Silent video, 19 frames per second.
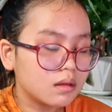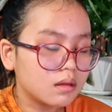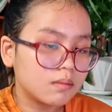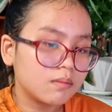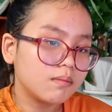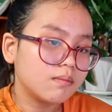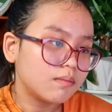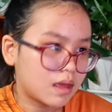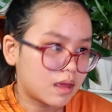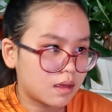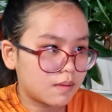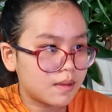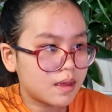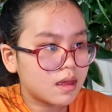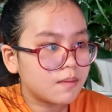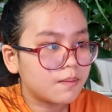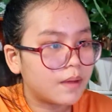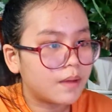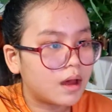
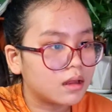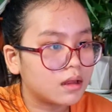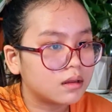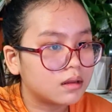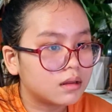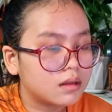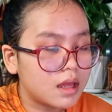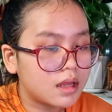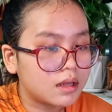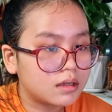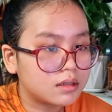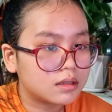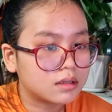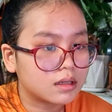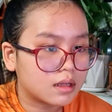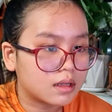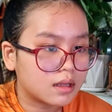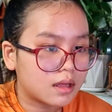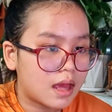Maybe, but they just
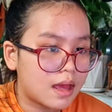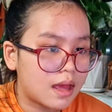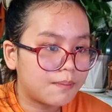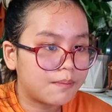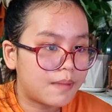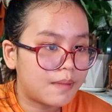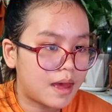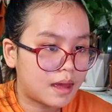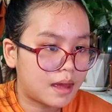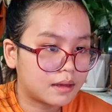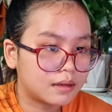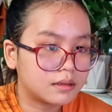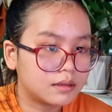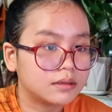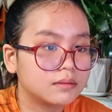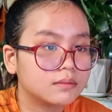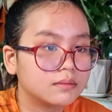came back.